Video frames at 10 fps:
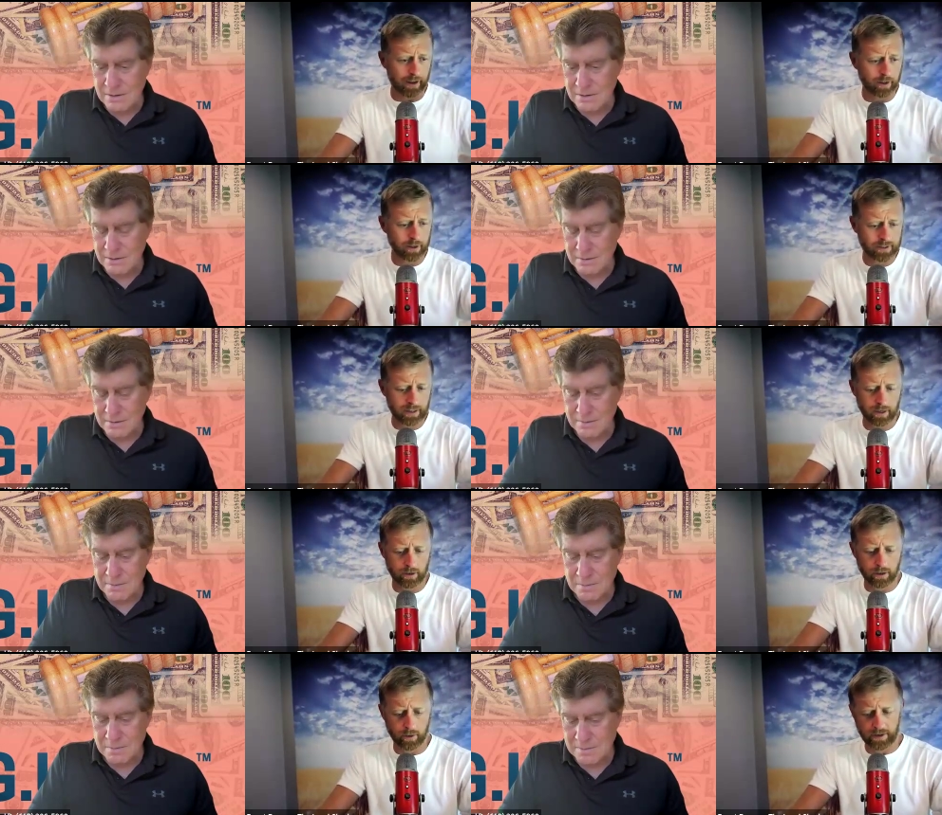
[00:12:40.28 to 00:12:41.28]
Speaker 1: know you said
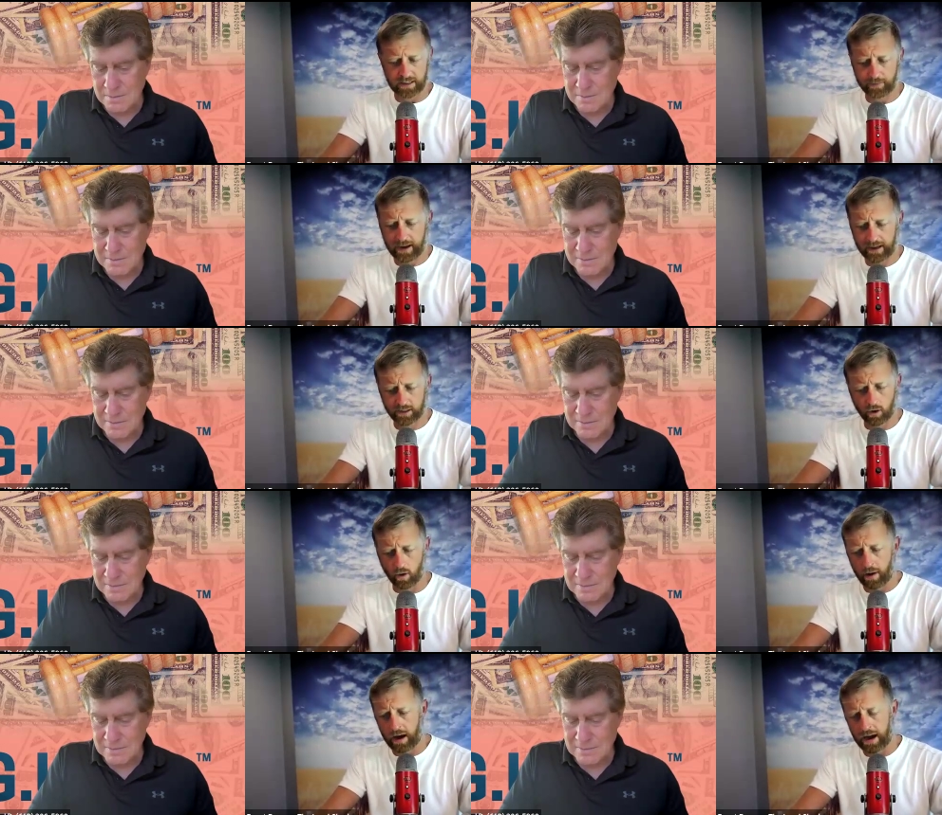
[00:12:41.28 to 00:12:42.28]
you're a busy man. So
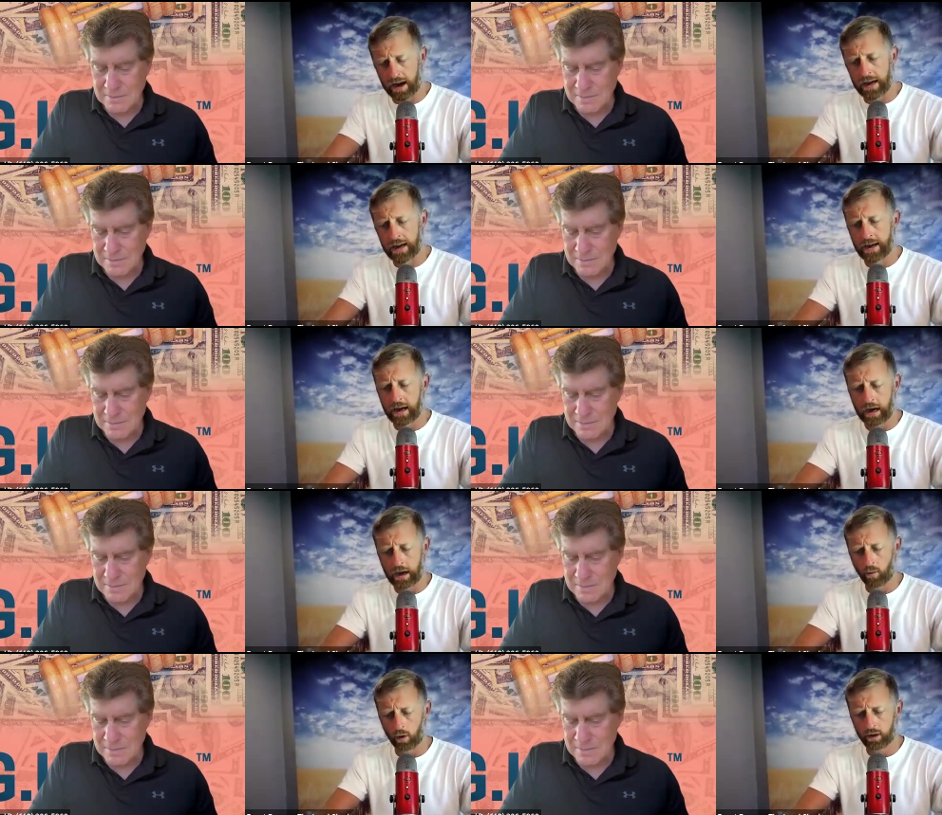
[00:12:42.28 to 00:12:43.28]
am I.
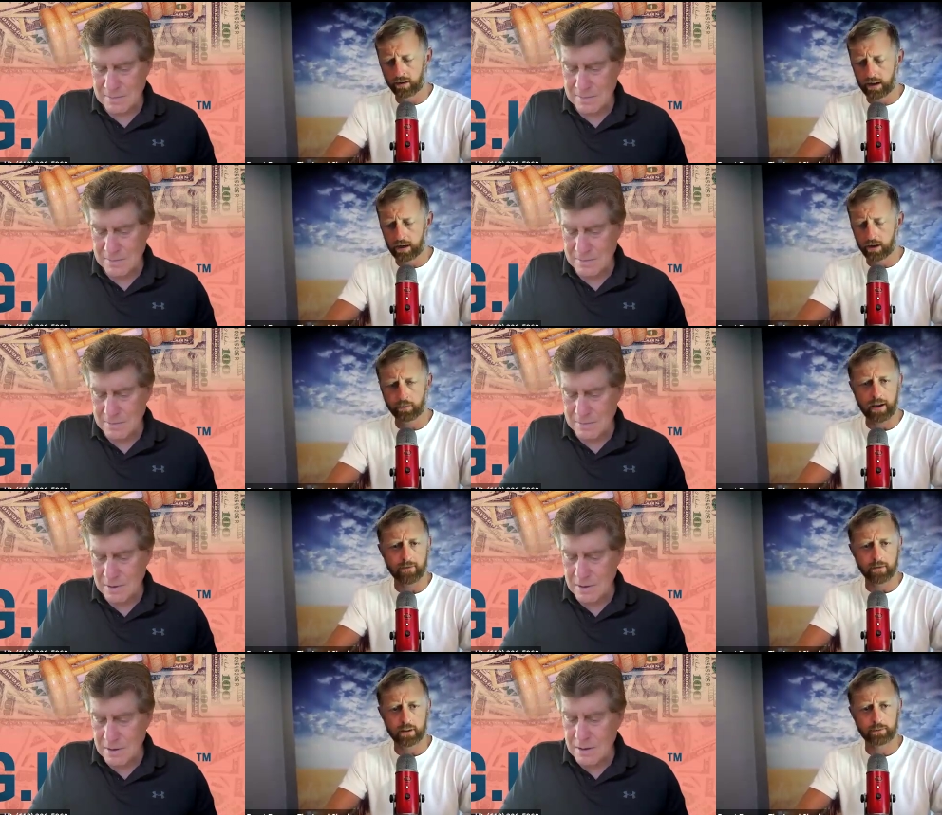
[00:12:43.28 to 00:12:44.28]
What are you thinking you could pay
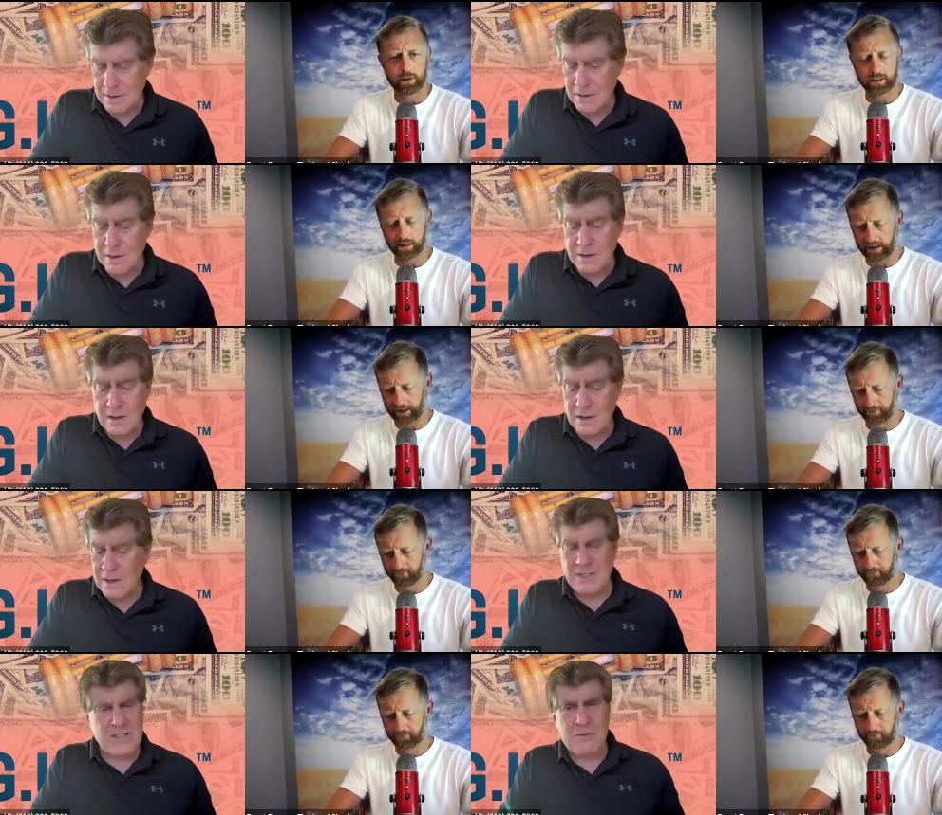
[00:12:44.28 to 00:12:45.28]
for this piece of land?
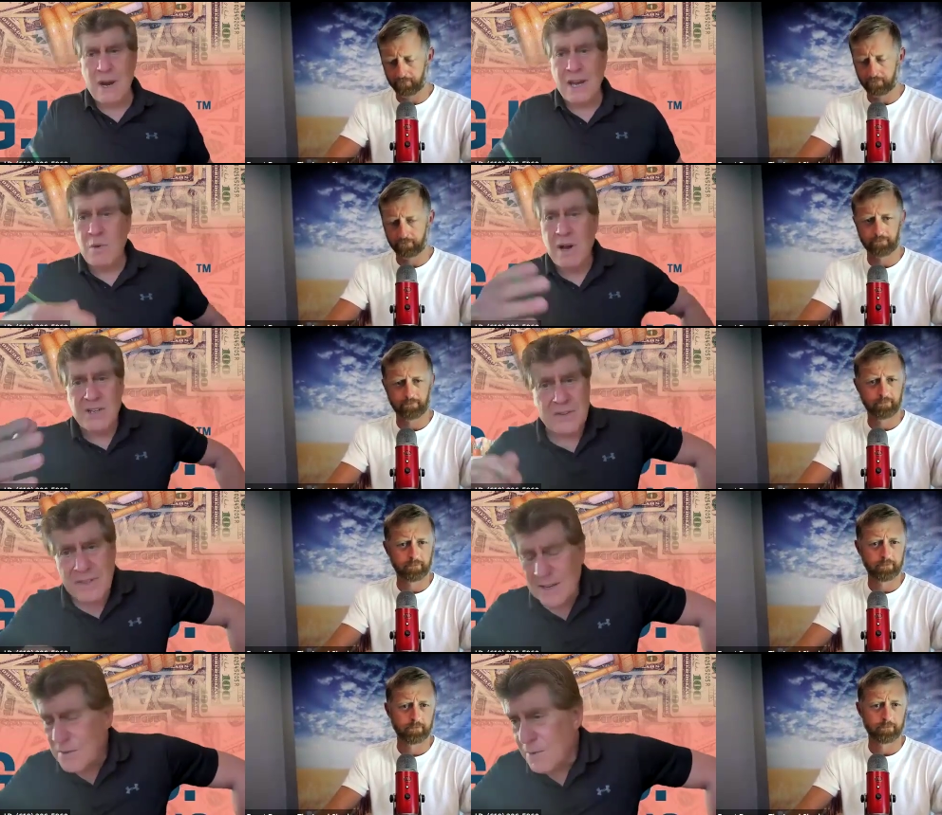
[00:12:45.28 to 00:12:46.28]
Speaker 2: Great question.
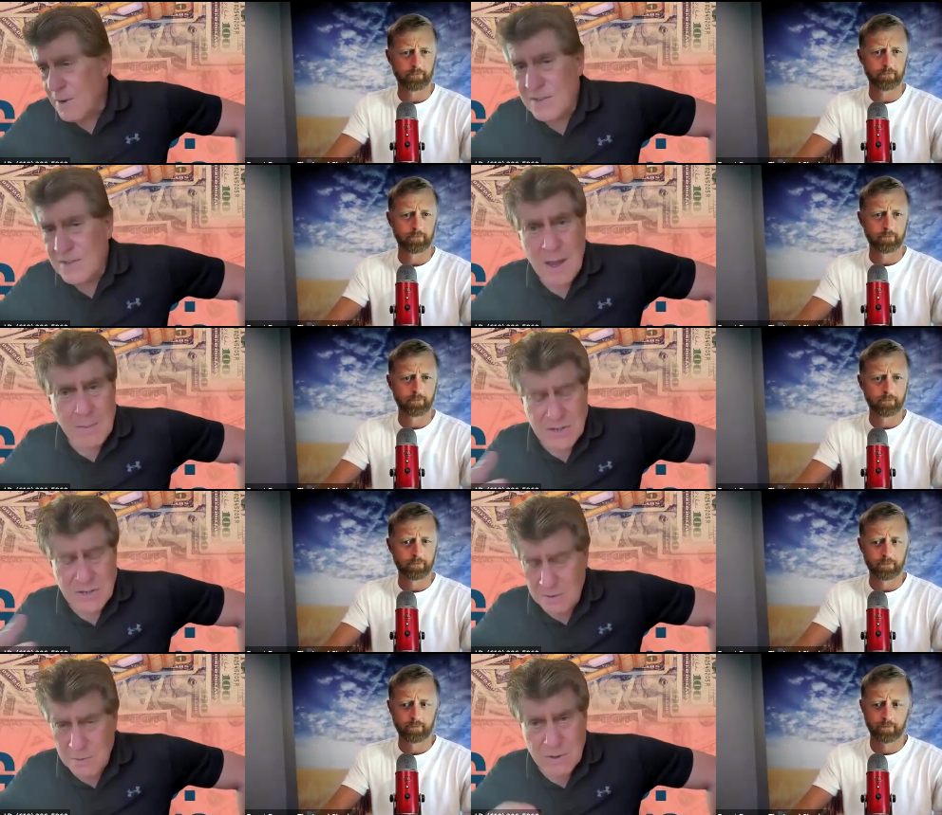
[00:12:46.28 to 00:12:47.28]
Thanks for asking. How much,
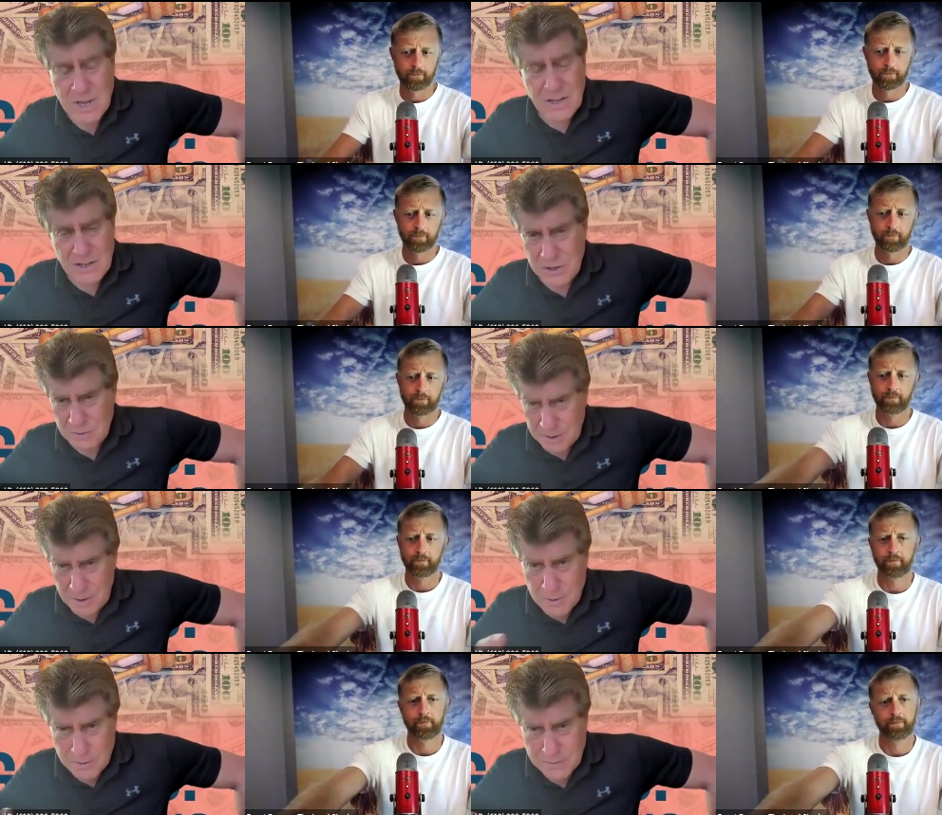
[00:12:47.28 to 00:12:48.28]
what would, you're the
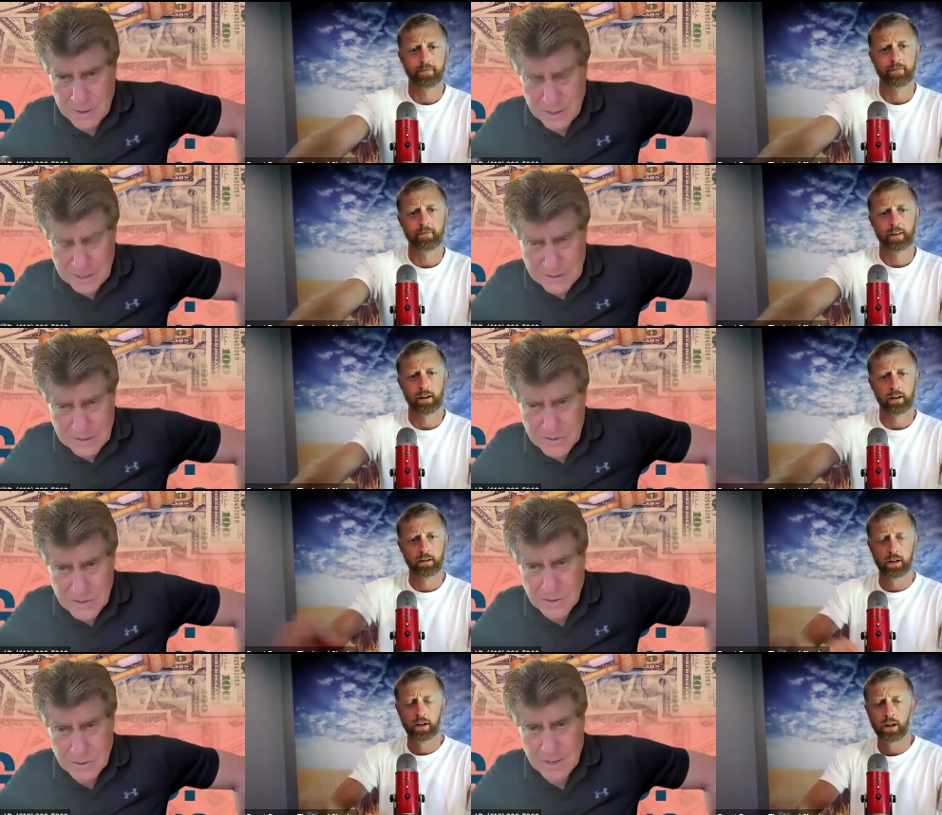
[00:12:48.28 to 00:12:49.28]
owner of and the
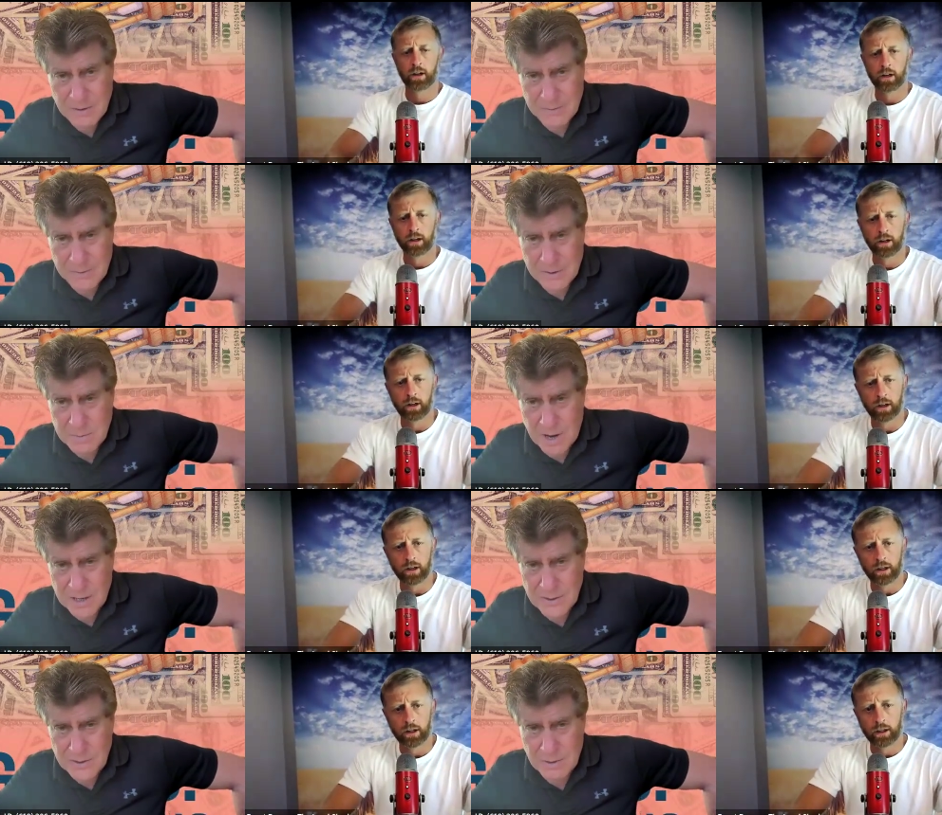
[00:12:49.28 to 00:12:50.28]
decision maker of this
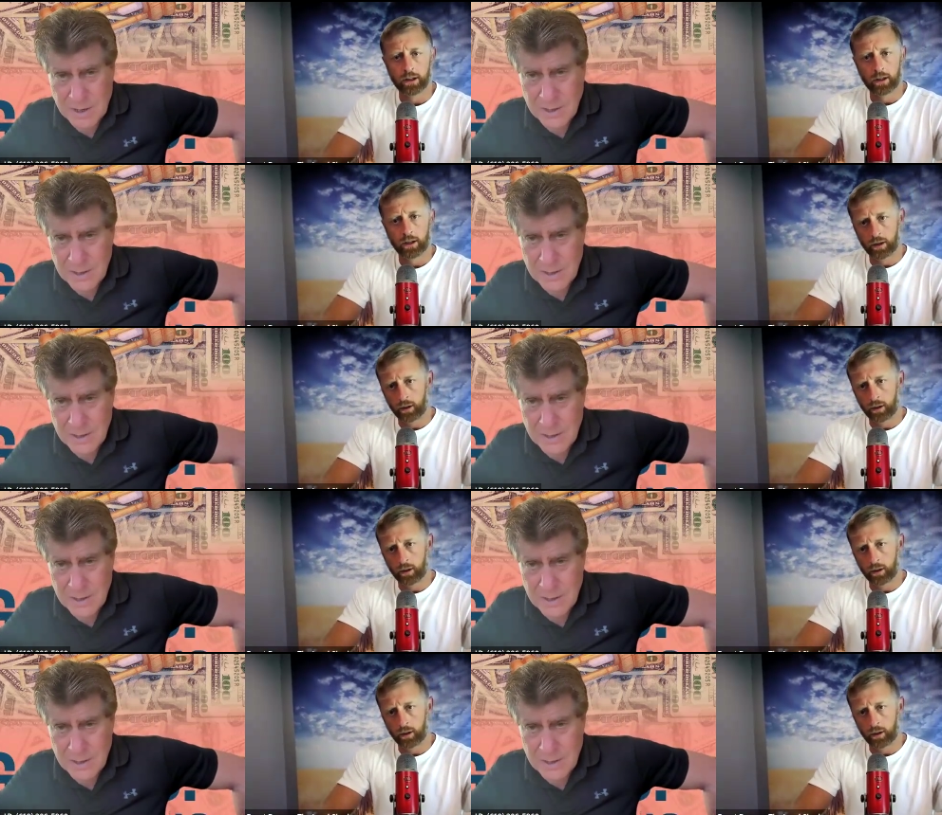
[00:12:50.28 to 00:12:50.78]
process, right?